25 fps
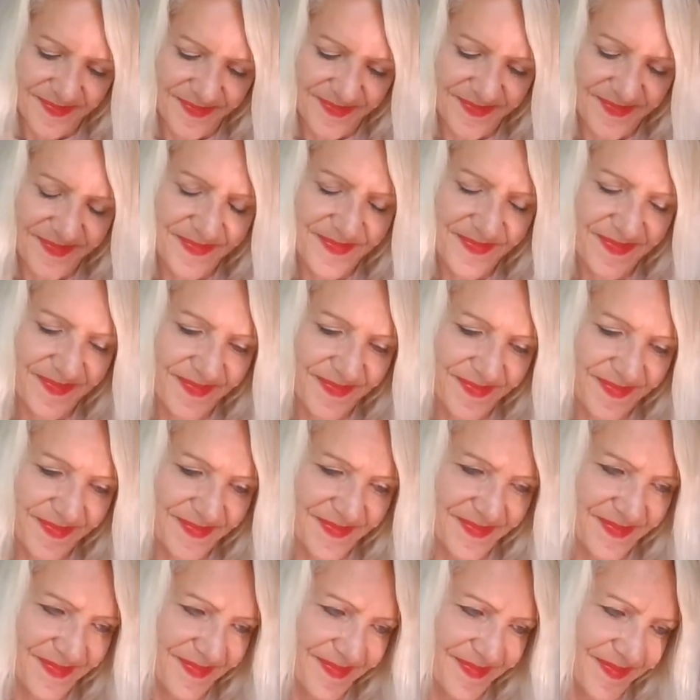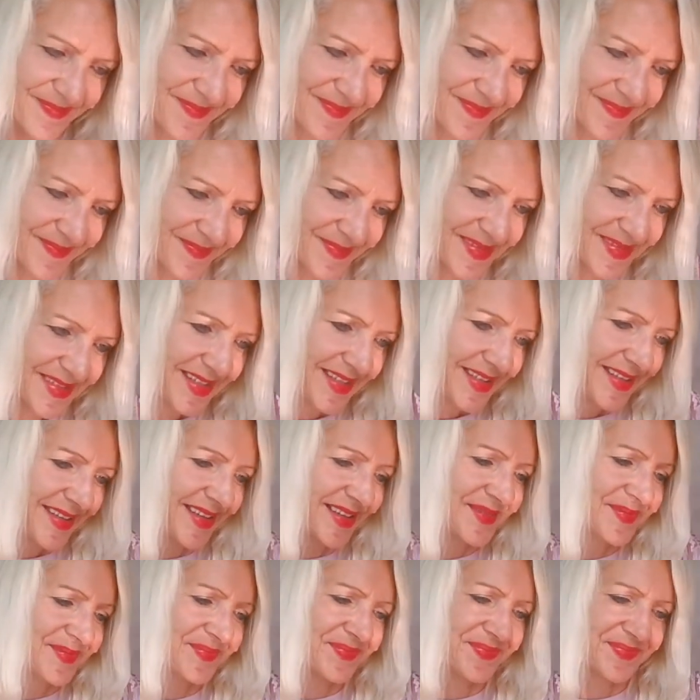Mm. Yeah,
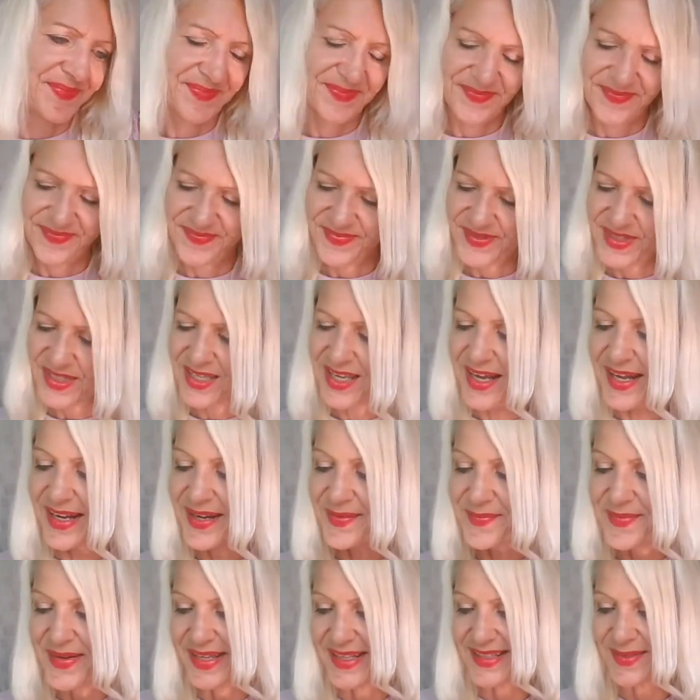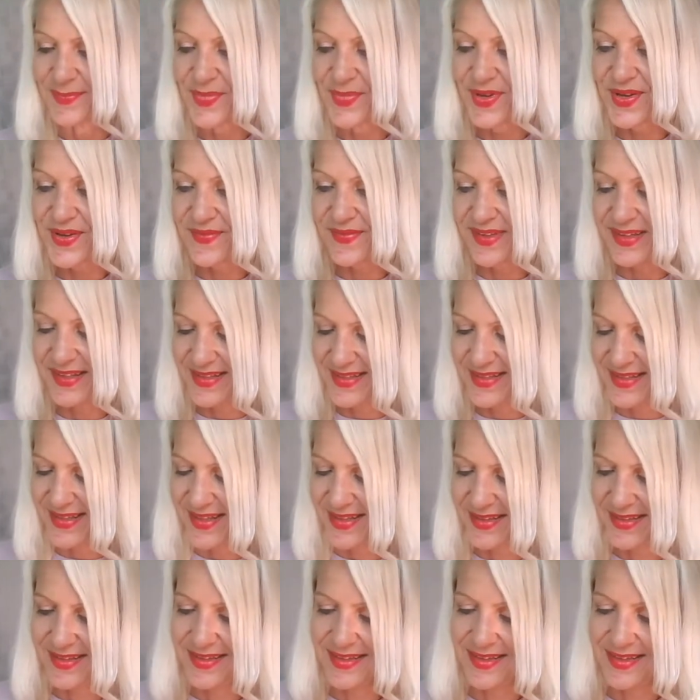this kind of makes perfect sense.
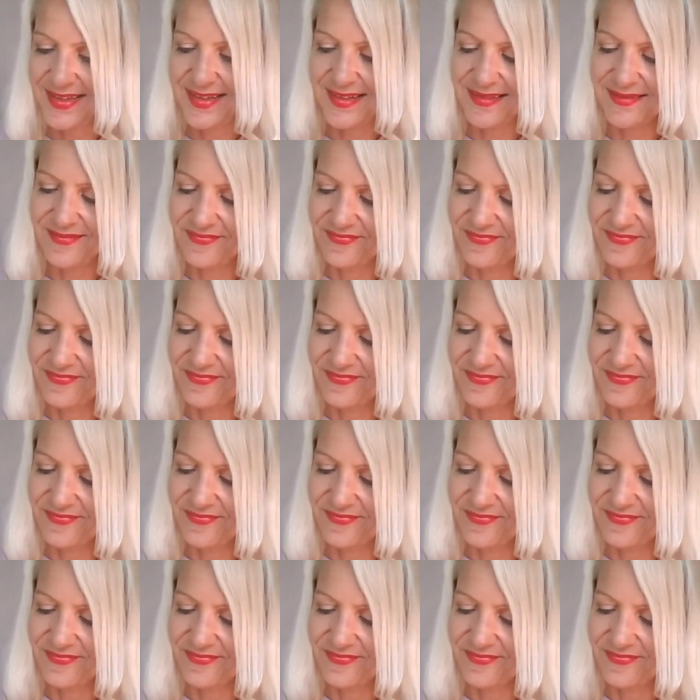Yeah.